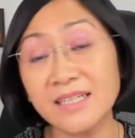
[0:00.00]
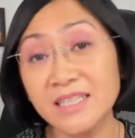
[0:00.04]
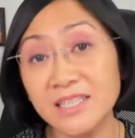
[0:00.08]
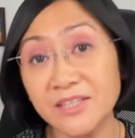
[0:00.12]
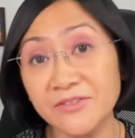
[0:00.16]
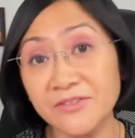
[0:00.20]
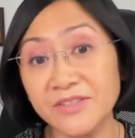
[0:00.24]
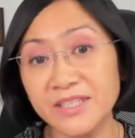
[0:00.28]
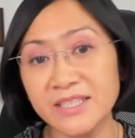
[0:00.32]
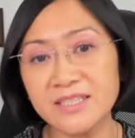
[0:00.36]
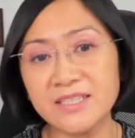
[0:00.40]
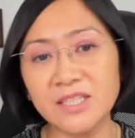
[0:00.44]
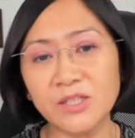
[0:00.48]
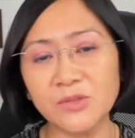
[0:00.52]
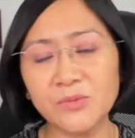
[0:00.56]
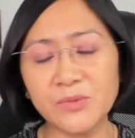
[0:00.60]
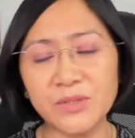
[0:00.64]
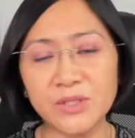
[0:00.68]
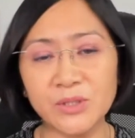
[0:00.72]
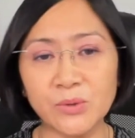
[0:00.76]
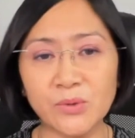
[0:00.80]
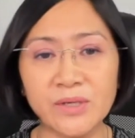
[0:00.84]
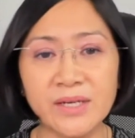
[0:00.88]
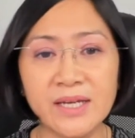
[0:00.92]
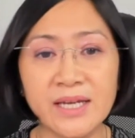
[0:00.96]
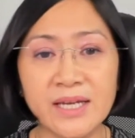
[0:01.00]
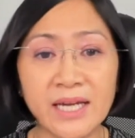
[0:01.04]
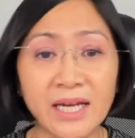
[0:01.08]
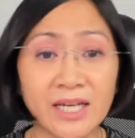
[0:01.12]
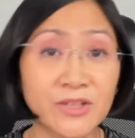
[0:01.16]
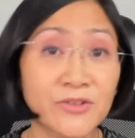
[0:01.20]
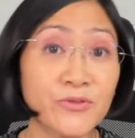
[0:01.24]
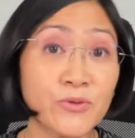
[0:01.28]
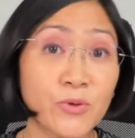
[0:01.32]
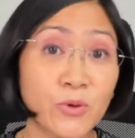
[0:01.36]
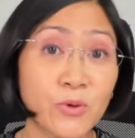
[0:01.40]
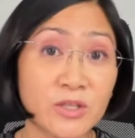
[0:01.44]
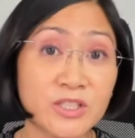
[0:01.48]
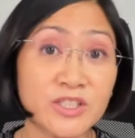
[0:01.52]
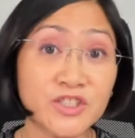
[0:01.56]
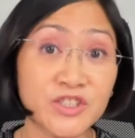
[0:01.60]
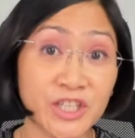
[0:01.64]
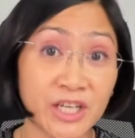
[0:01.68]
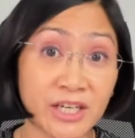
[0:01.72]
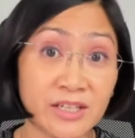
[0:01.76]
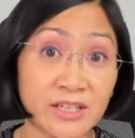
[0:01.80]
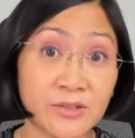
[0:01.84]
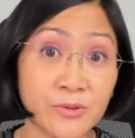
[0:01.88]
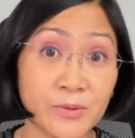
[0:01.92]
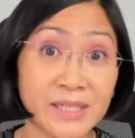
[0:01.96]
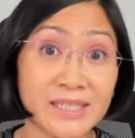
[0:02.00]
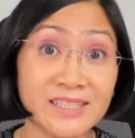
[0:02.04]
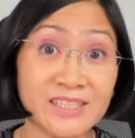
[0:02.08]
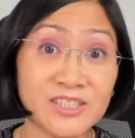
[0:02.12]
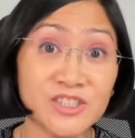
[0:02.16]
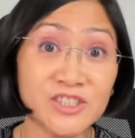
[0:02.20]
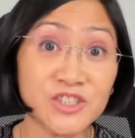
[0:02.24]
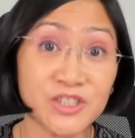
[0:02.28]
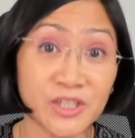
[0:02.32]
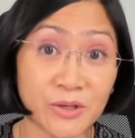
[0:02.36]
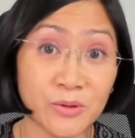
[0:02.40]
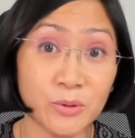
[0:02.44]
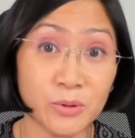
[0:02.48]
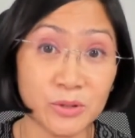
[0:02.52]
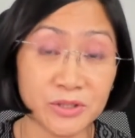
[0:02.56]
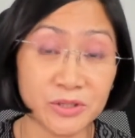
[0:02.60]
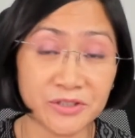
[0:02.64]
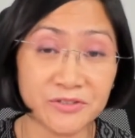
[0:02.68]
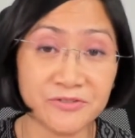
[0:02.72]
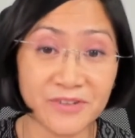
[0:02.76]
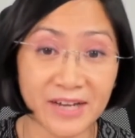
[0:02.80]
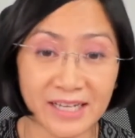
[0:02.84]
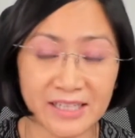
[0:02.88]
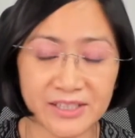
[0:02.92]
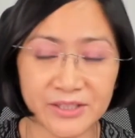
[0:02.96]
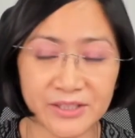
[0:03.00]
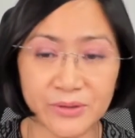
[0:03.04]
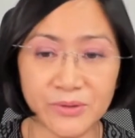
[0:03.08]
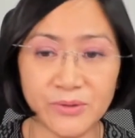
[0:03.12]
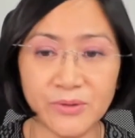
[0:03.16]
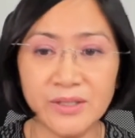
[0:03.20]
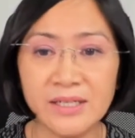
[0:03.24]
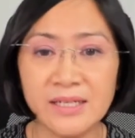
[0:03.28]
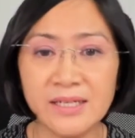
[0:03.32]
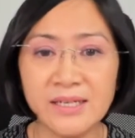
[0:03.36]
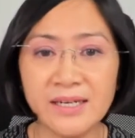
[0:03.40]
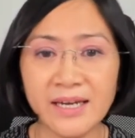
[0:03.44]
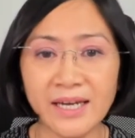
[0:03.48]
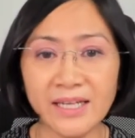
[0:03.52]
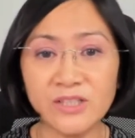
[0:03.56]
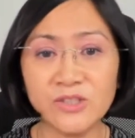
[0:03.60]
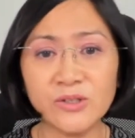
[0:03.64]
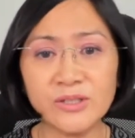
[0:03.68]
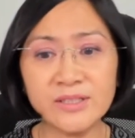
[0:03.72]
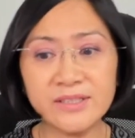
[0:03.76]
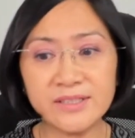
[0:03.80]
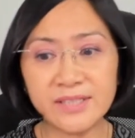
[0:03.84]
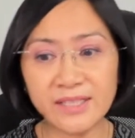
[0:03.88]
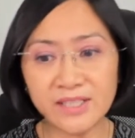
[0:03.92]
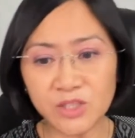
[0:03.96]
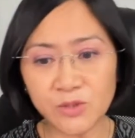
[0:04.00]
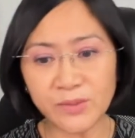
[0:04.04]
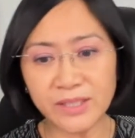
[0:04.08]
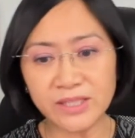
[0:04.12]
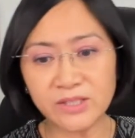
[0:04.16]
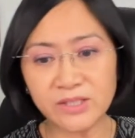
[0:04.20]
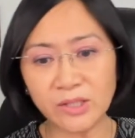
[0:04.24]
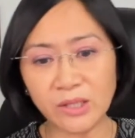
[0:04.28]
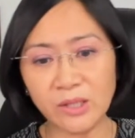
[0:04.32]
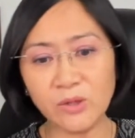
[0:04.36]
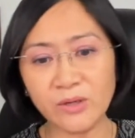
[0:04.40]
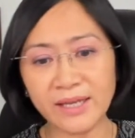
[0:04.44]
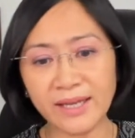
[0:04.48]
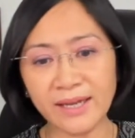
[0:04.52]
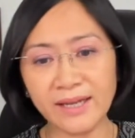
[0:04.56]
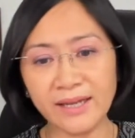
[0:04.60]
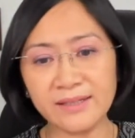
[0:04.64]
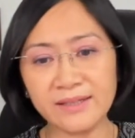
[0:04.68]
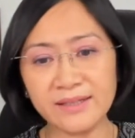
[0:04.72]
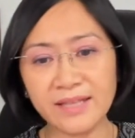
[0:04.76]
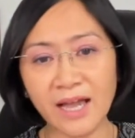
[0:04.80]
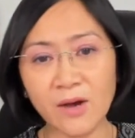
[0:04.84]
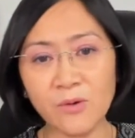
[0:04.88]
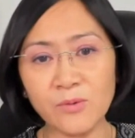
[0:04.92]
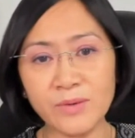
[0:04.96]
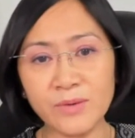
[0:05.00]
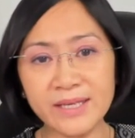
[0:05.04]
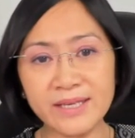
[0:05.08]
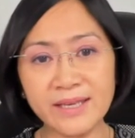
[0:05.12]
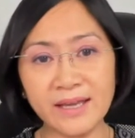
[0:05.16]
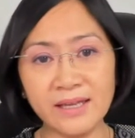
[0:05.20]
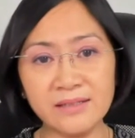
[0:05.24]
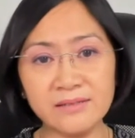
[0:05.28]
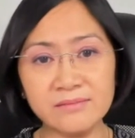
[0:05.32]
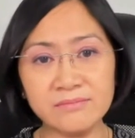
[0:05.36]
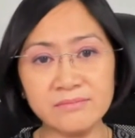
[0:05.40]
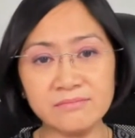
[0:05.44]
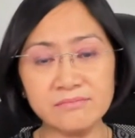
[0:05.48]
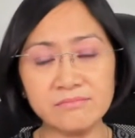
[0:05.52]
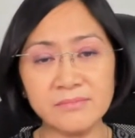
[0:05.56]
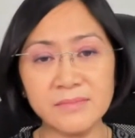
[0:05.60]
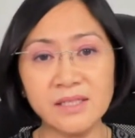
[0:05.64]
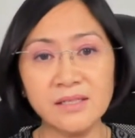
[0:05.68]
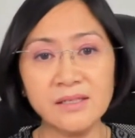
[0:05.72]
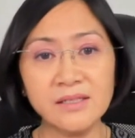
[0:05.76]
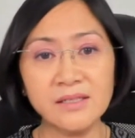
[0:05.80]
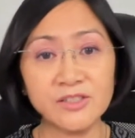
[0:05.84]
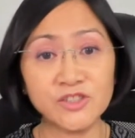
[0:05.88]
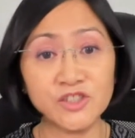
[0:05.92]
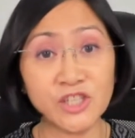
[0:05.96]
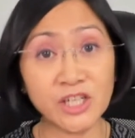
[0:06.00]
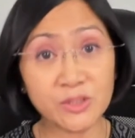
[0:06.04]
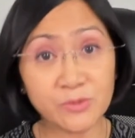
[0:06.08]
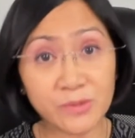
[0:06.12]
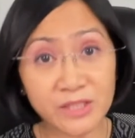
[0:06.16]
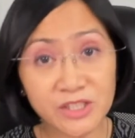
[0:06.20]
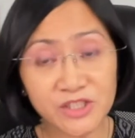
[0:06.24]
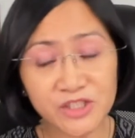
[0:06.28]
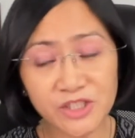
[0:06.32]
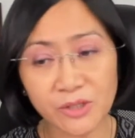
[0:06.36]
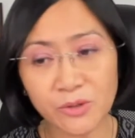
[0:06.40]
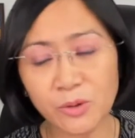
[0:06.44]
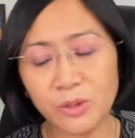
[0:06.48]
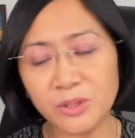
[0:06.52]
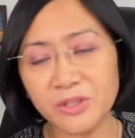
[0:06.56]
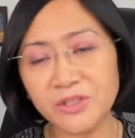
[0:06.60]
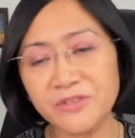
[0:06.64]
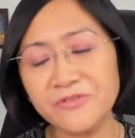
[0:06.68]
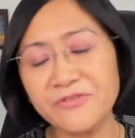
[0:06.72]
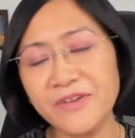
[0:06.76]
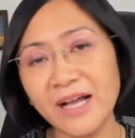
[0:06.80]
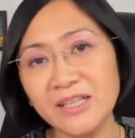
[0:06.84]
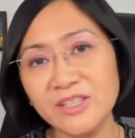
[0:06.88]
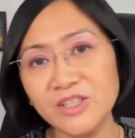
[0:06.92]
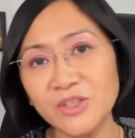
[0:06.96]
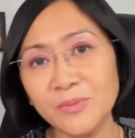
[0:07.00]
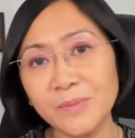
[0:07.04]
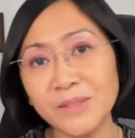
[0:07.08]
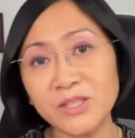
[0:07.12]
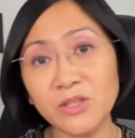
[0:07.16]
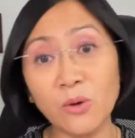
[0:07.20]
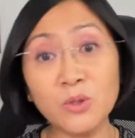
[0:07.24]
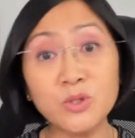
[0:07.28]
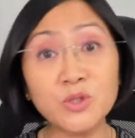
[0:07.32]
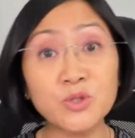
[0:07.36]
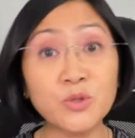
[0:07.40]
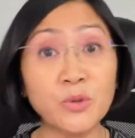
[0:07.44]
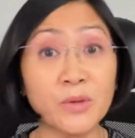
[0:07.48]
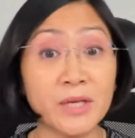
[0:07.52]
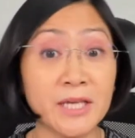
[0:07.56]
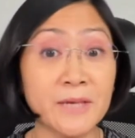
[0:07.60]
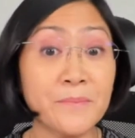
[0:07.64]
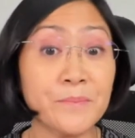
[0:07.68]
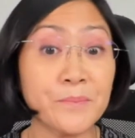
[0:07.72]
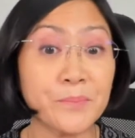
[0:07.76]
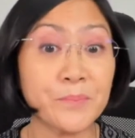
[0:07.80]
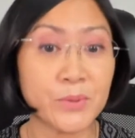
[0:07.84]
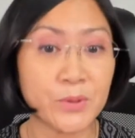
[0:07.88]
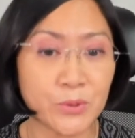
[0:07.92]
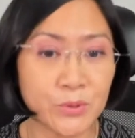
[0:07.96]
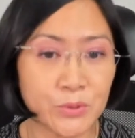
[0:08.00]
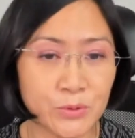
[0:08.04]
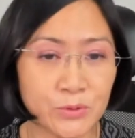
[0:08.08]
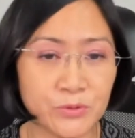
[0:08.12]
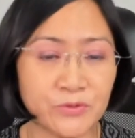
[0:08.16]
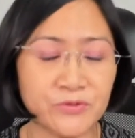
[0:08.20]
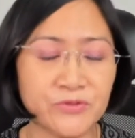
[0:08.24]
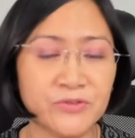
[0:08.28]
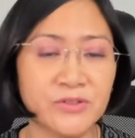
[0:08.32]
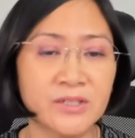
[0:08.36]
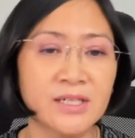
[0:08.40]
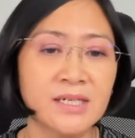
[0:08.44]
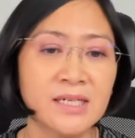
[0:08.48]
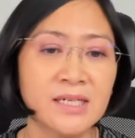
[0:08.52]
activities that we do and of course generating shareholder value and continuing to look at how we can generate shareholder value but also improve